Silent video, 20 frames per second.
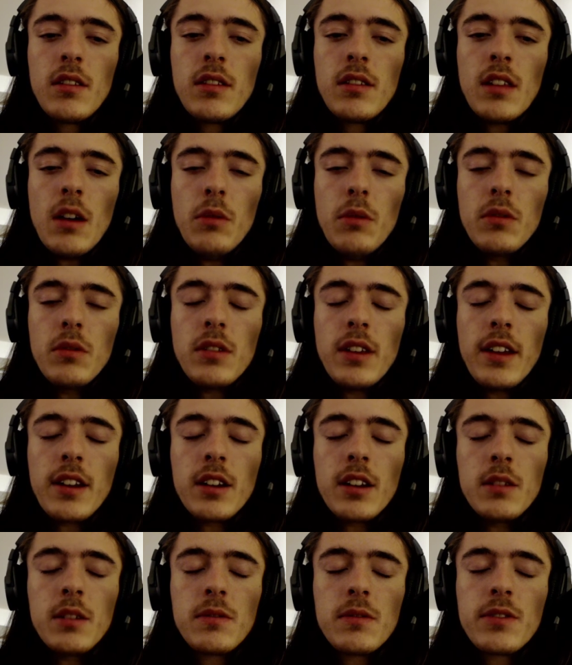That would take
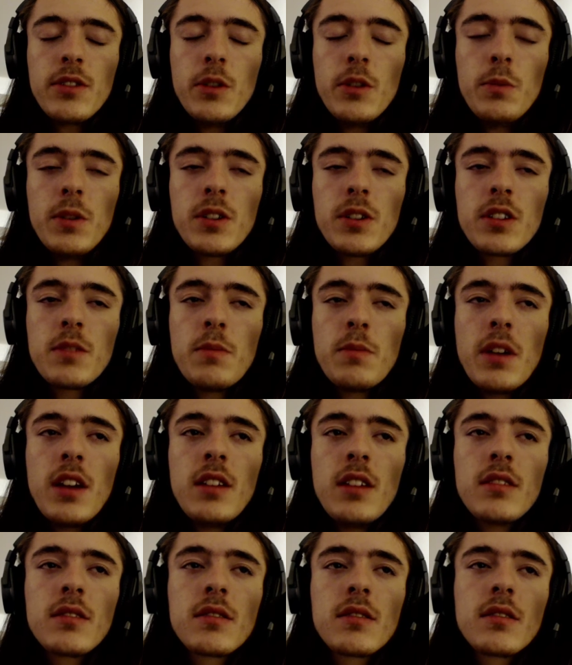up so much
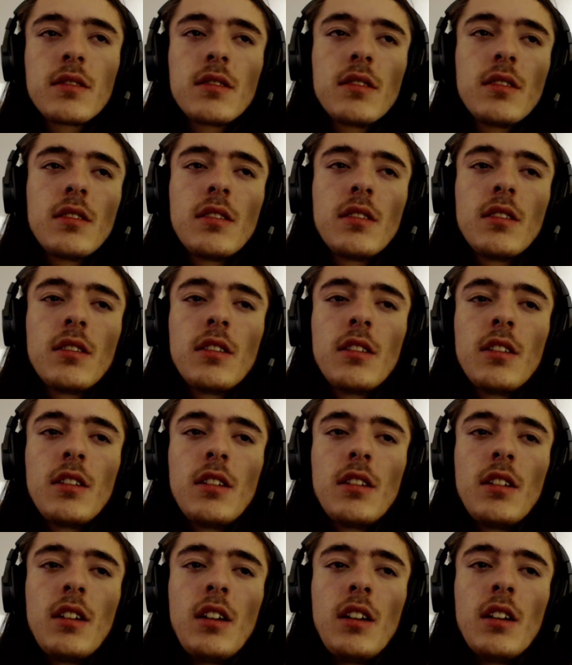space
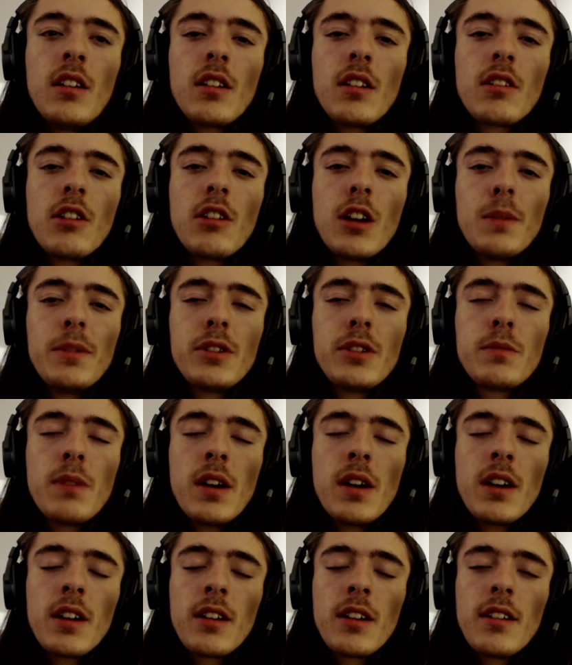in a garbage
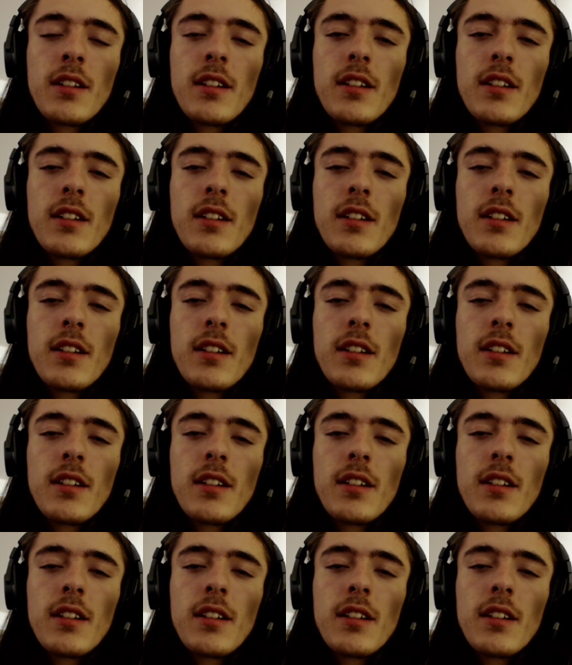bag.